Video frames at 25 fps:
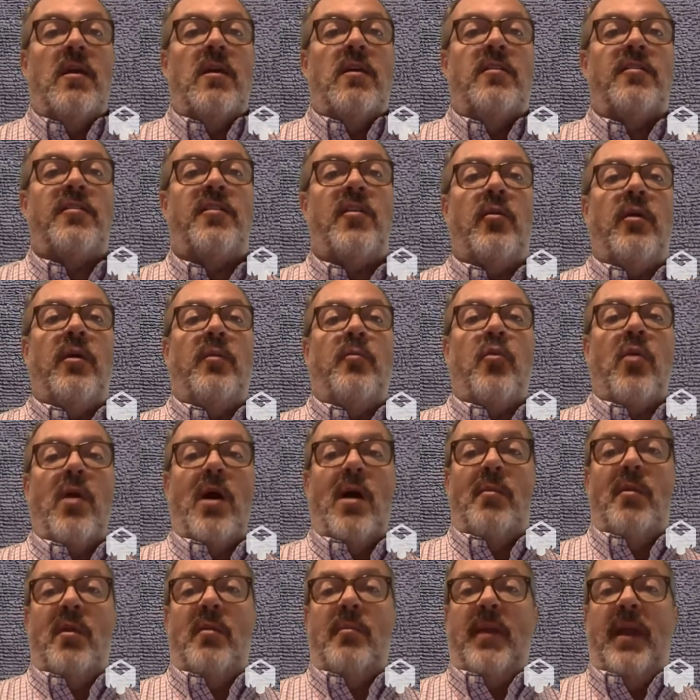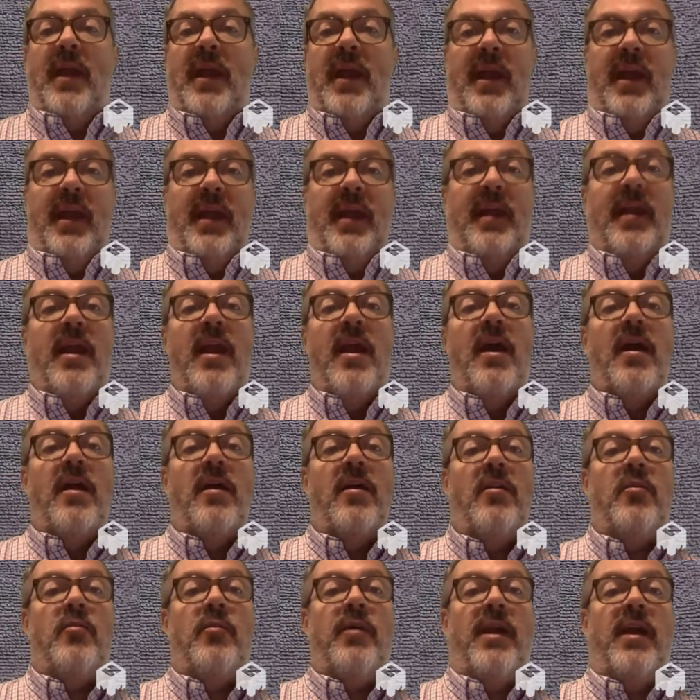So in problem A,
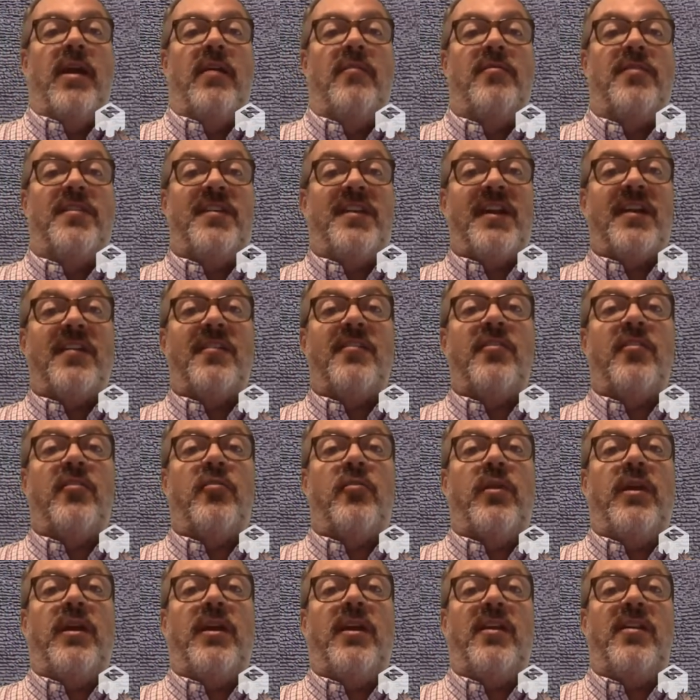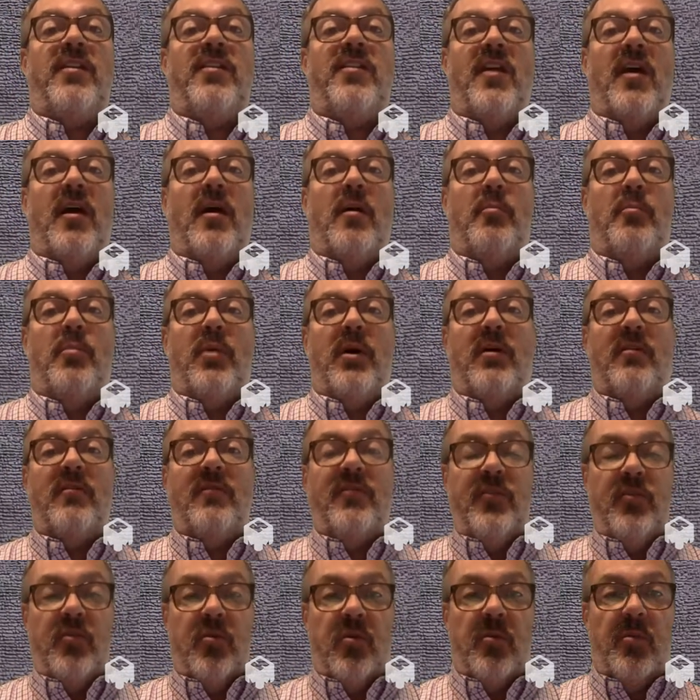we have 6 degrees
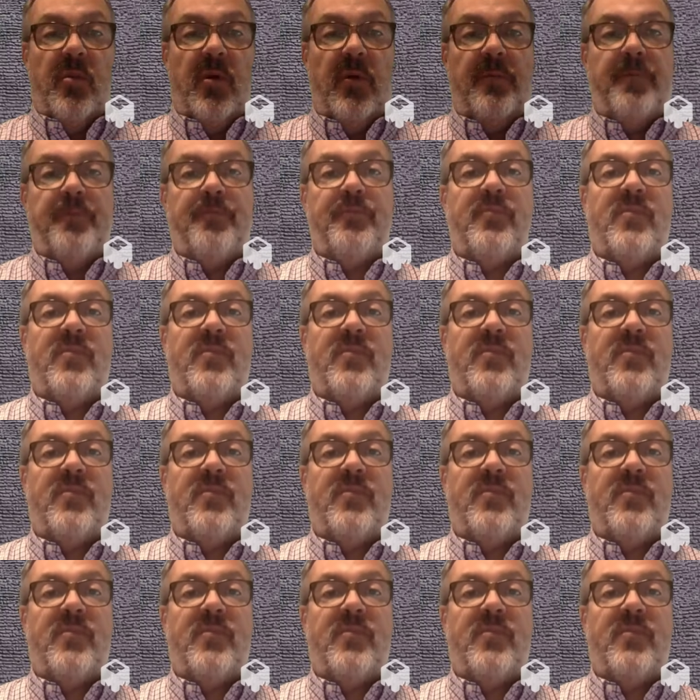above normal.